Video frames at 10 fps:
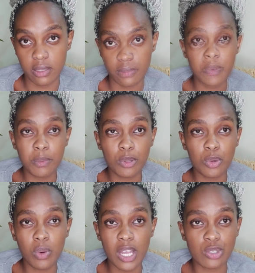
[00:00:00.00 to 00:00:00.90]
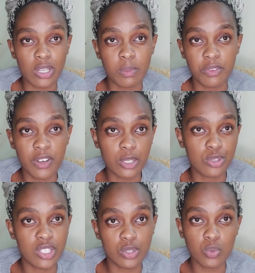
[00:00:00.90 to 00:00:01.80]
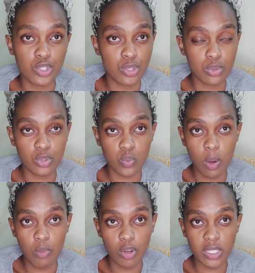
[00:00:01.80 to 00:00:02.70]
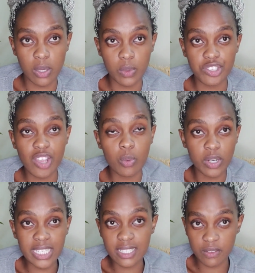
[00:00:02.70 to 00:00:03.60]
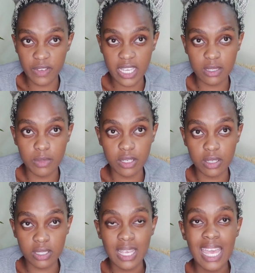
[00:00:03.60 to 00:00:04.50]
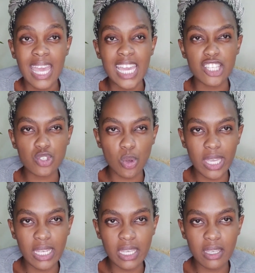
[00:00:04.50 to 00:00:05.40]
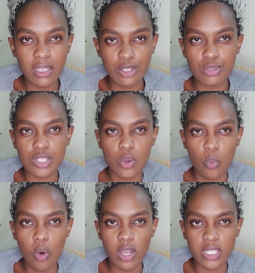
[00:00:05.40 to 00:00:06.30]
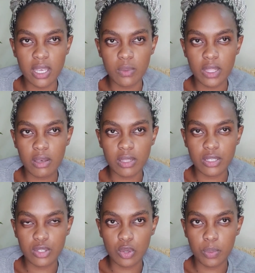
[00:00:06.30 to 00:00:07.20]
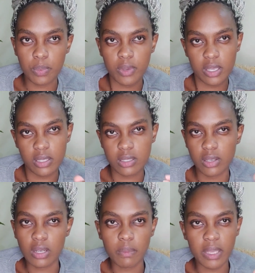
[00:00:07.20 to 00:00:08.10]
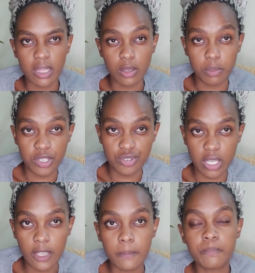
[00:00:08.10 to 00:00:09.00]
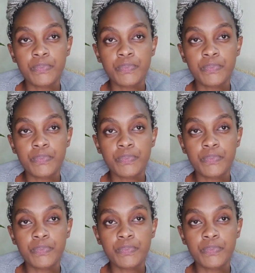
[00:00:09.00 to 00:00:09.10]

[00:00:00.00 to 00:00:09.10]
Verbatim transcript: And there are people who actually prefer to just use warm water, which I wouldn't advise because it's oily. Using water without the soap is gonna be a little bit tricky.